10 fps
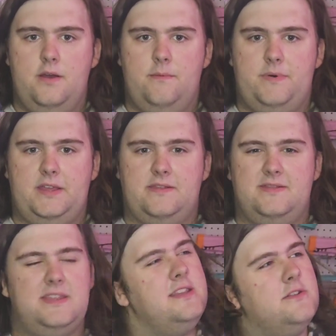But I
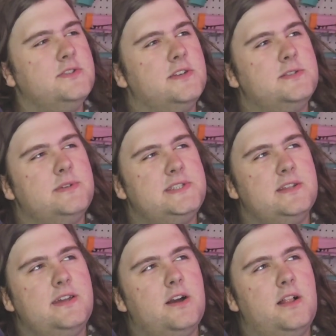think there's also a
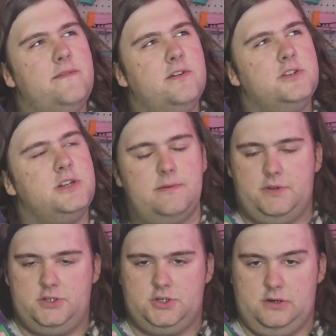silly collet version. I'm
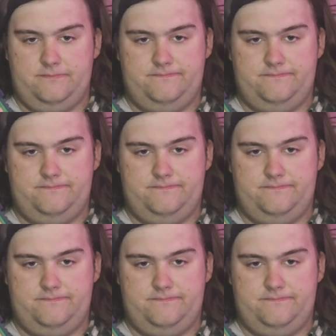not sure.